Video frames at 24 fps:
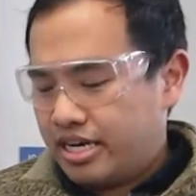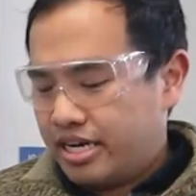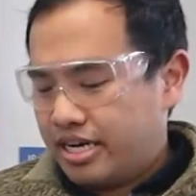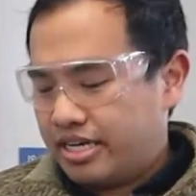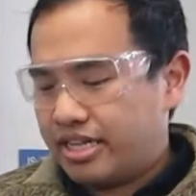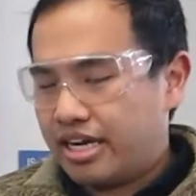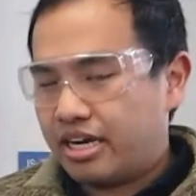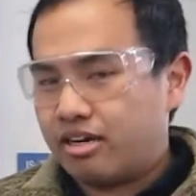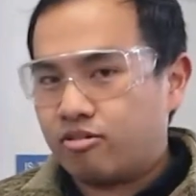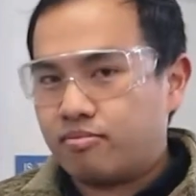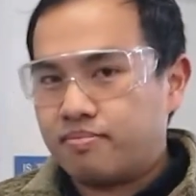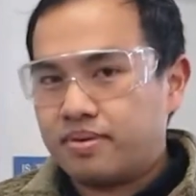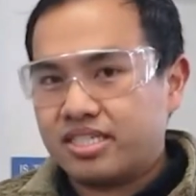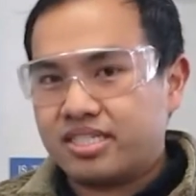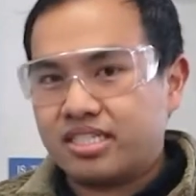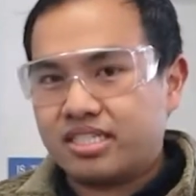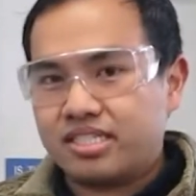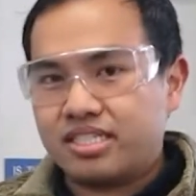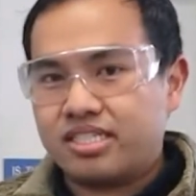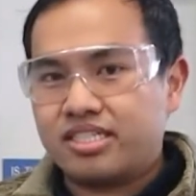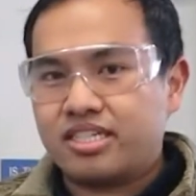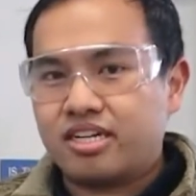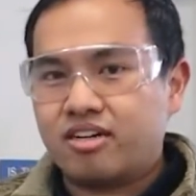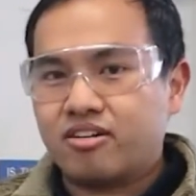and that'll
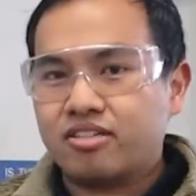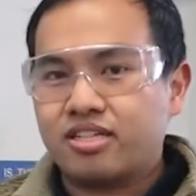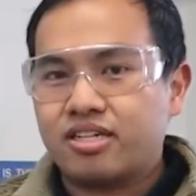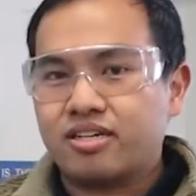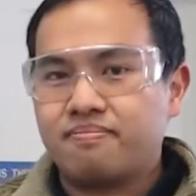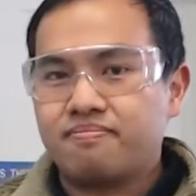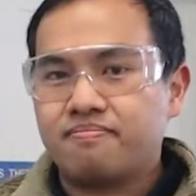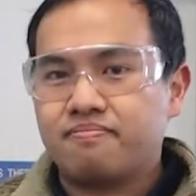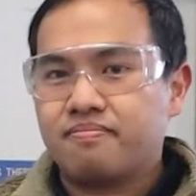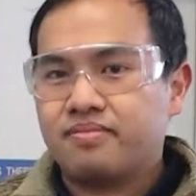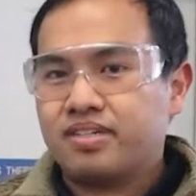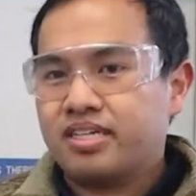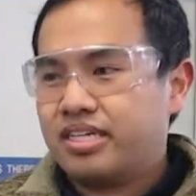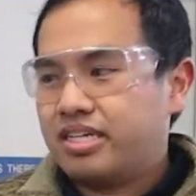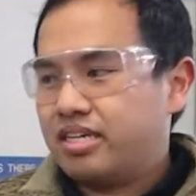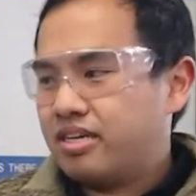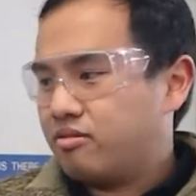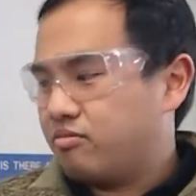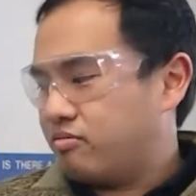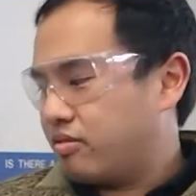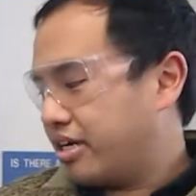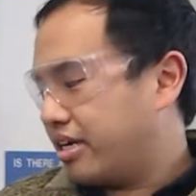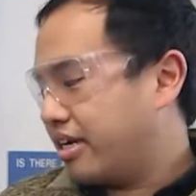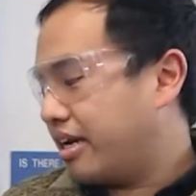basically tell them
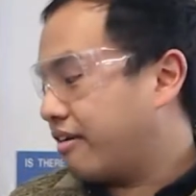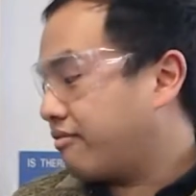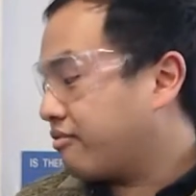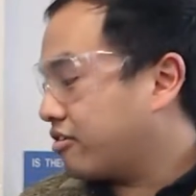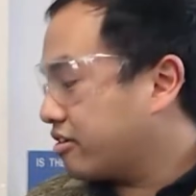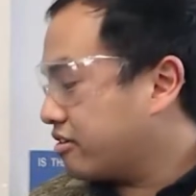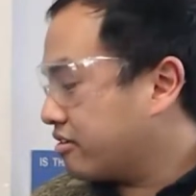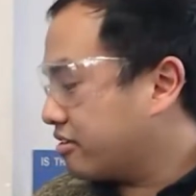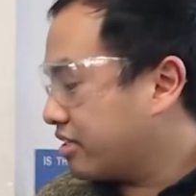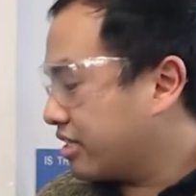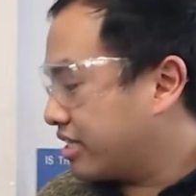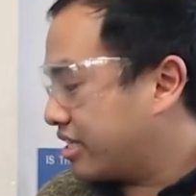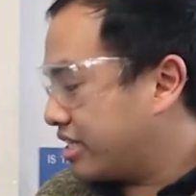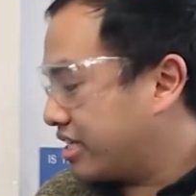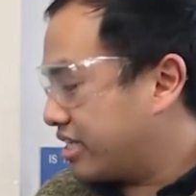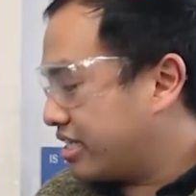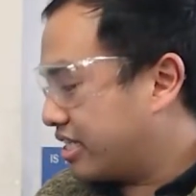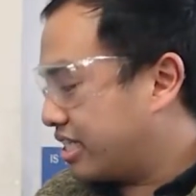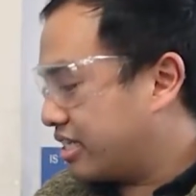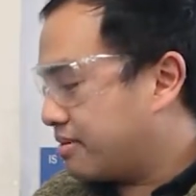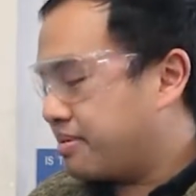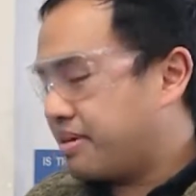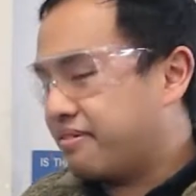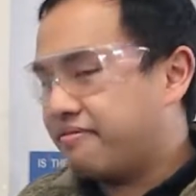whenever the
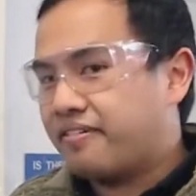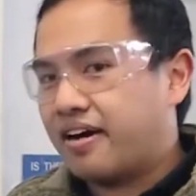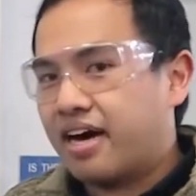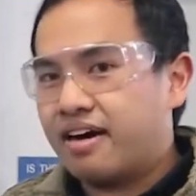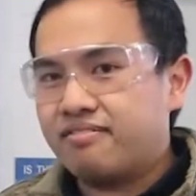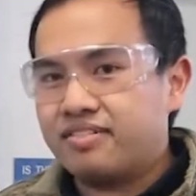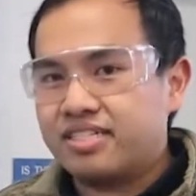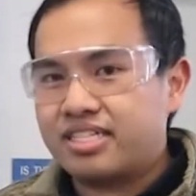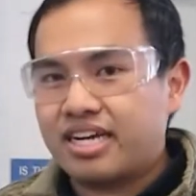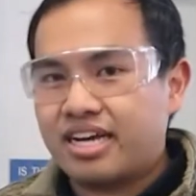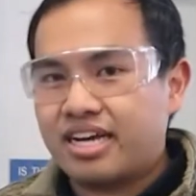CP5 is